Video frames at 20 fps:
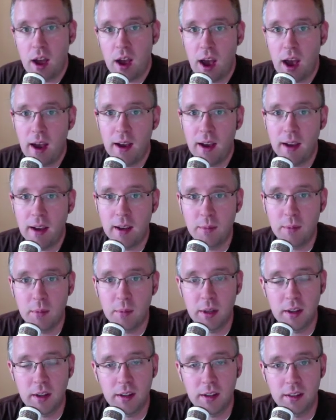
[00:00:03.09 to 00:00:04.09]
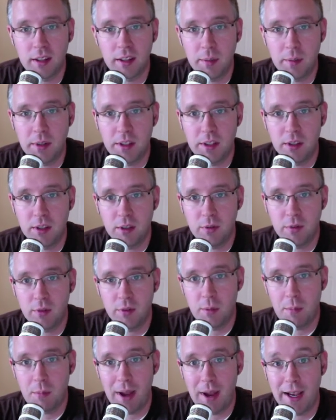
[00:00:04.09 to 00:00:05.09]
I'm coming to you
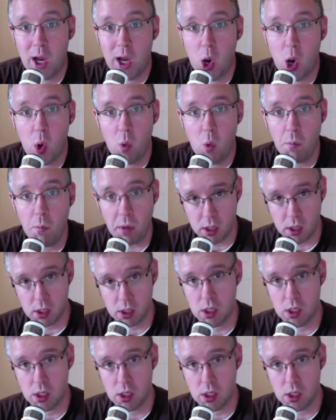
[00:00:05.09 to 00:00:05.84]
from my home.